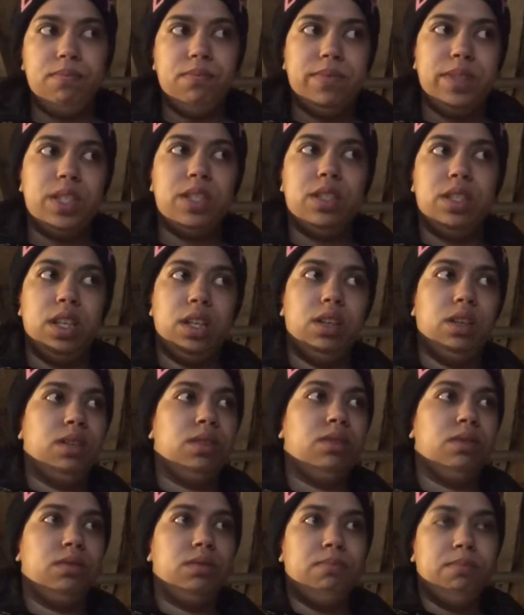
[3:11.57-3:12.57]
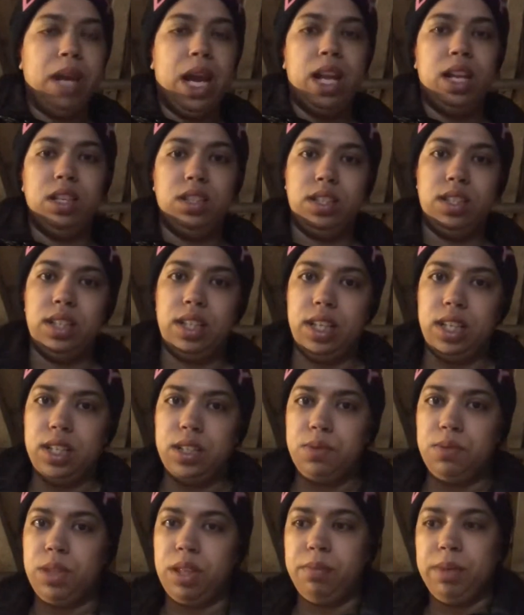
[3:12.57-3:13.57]
was still managing
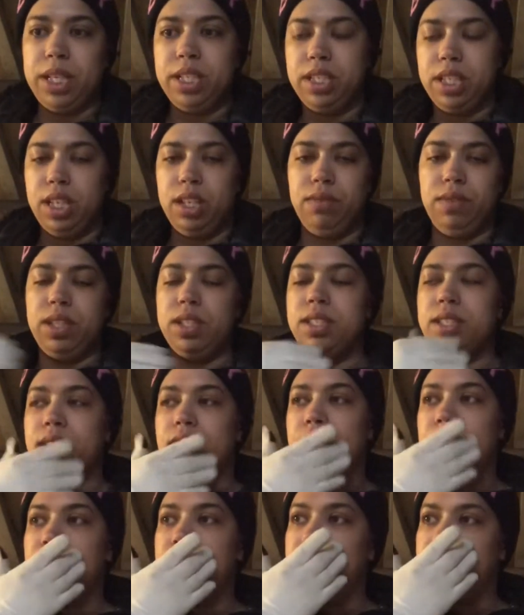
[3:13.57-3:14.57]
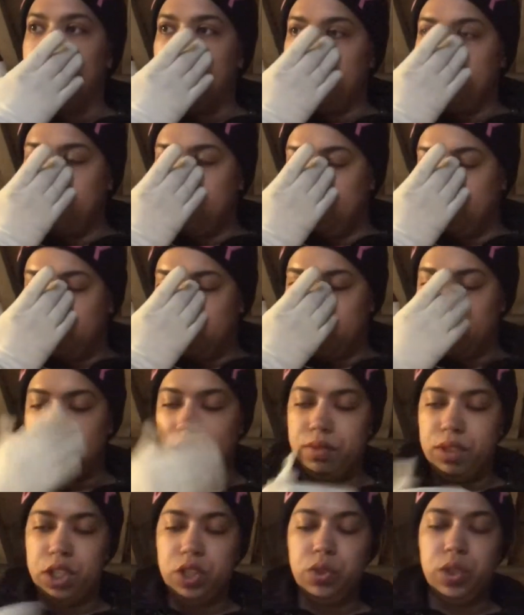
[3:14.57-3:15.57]
things with my savings and the money that
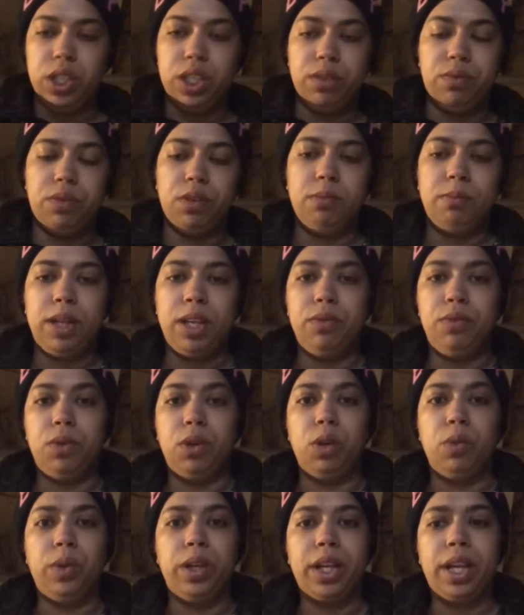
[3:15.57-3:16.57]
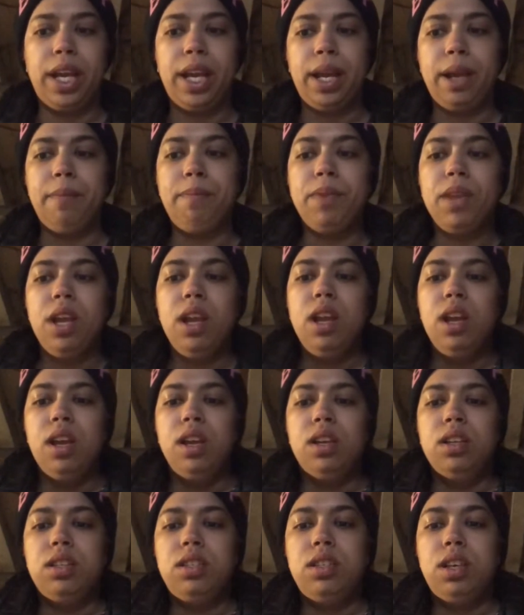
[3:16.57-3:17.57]
I retreated from my 401k.
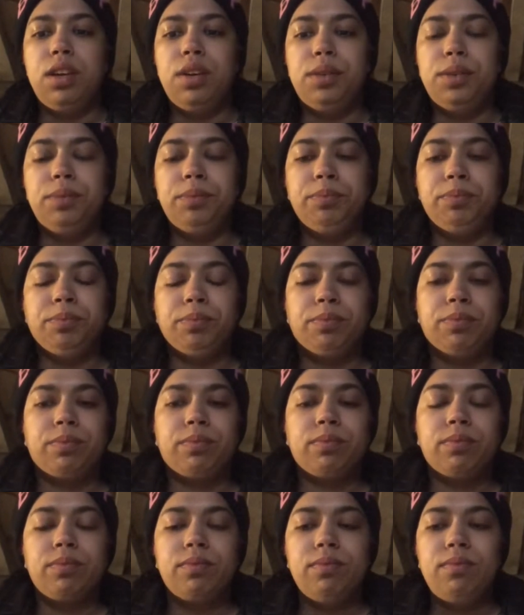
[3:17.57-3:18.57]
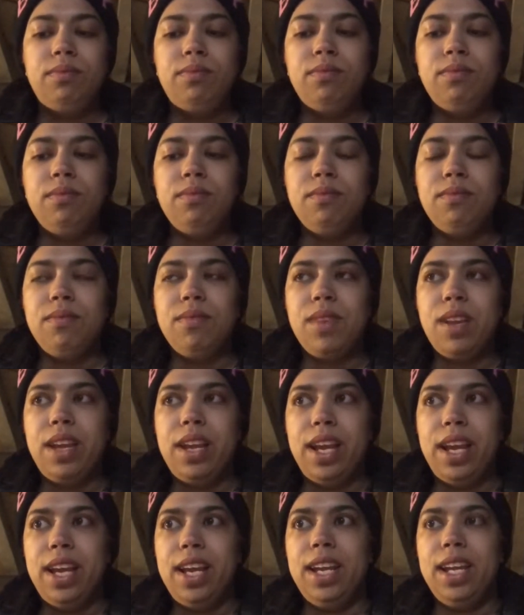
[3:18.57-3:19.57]
So
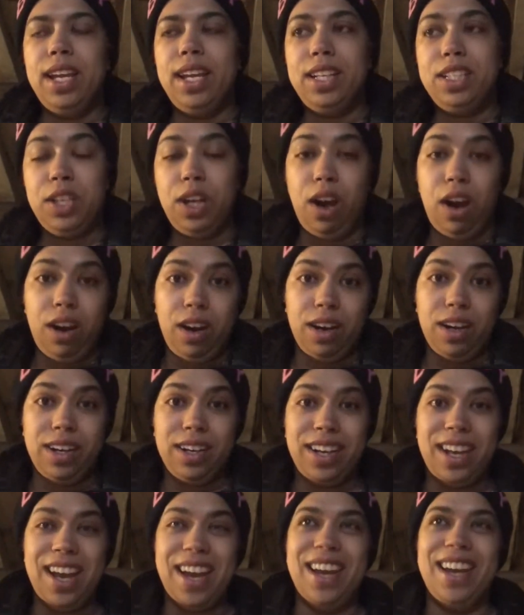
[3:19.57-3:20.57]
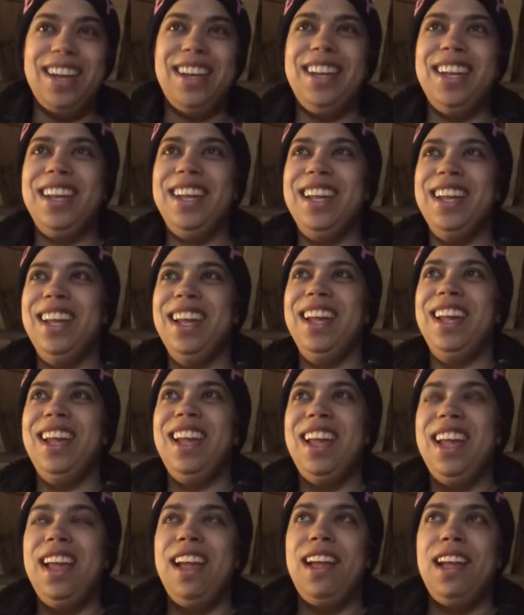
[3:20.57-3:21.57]
it's hard, and
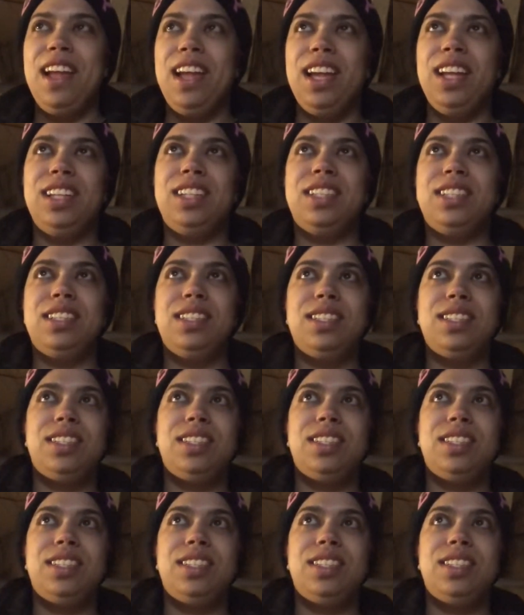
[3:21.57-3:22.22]
it